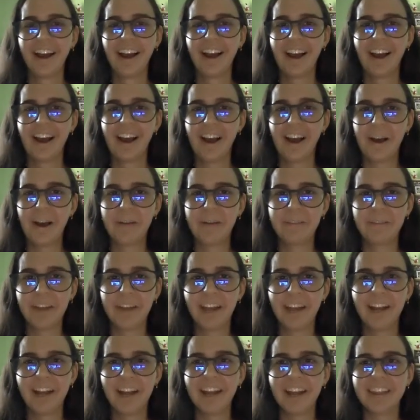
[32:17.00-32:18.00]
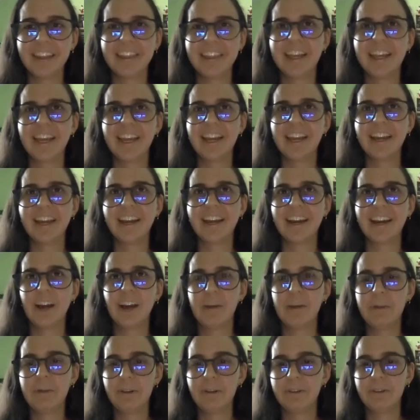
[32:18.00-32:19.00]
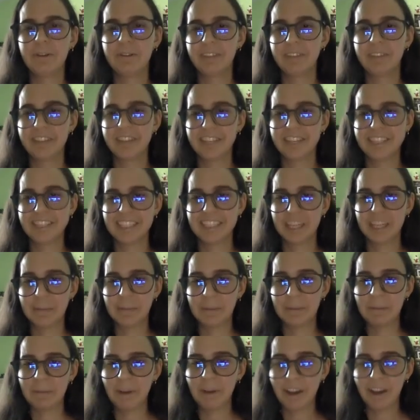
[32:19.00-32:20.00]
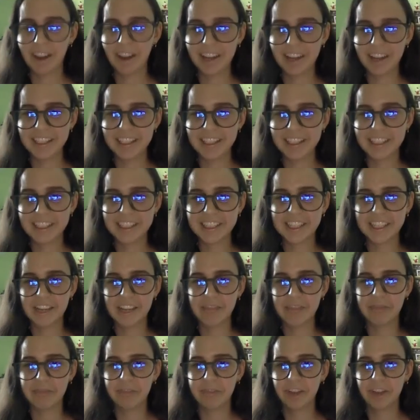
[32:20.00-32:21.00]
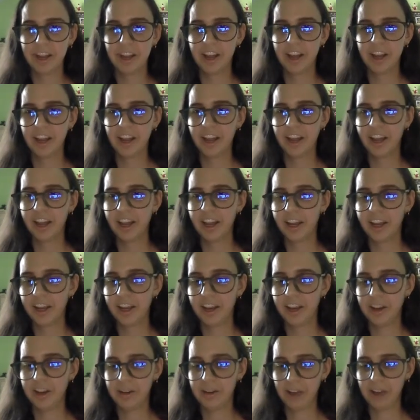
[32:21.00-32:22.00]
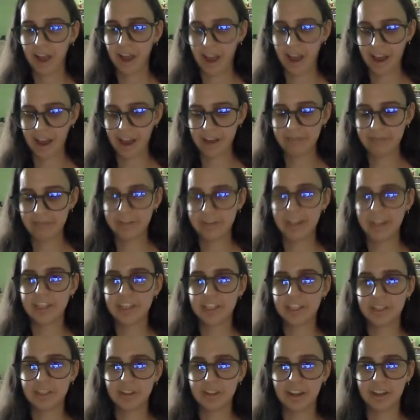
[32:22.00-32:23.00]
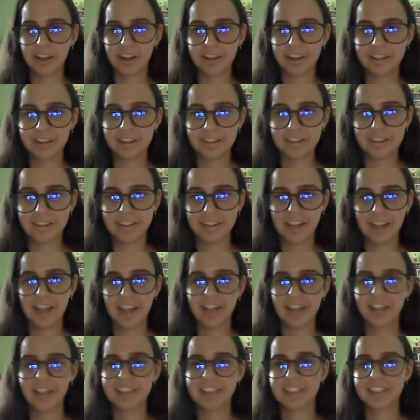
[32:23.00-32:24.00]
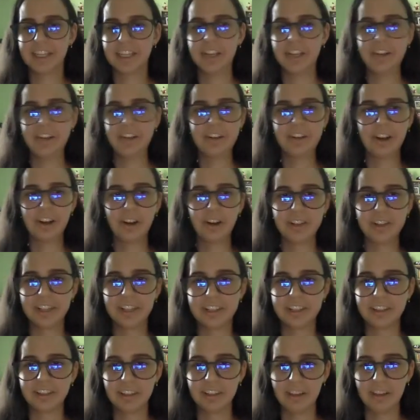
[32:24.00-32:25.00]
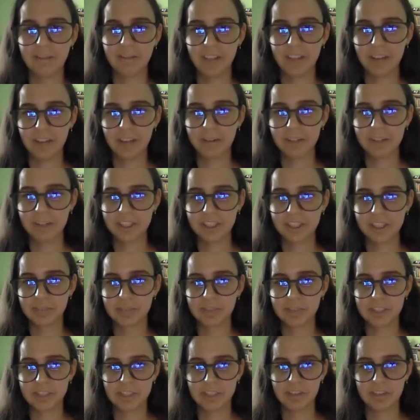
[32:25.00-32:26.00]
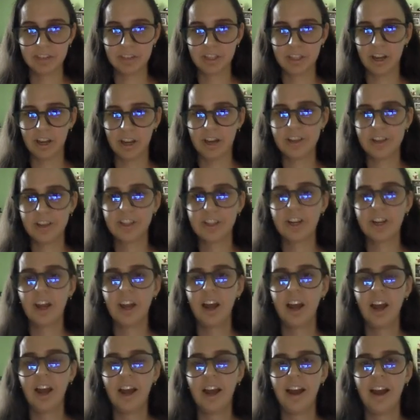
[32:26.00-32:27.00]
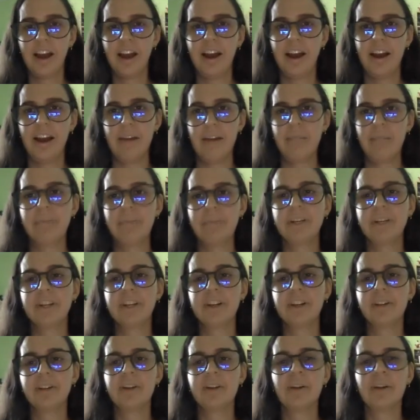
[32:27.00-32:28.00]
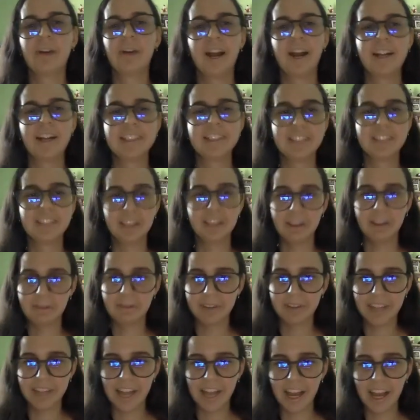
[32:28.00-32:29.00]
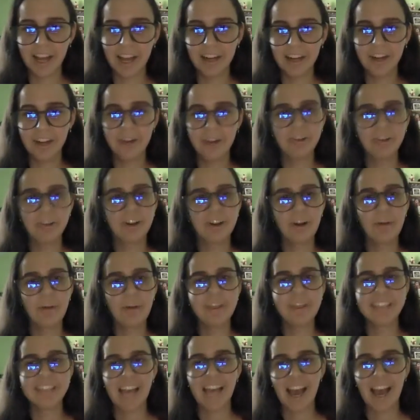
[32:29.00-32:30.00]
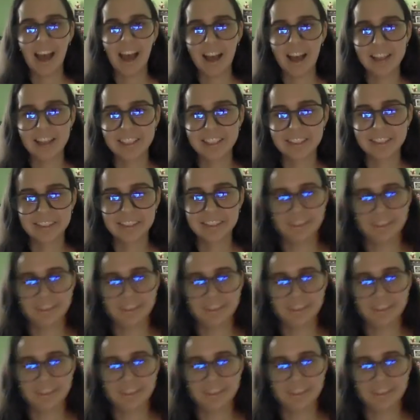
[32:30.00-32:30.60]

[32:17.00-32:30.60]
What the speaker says: And I think a beautiful thing to keep in mind is if you have a student that, let's say, that their love language is physical touch, but you don't know how to deliver that, you can always ask.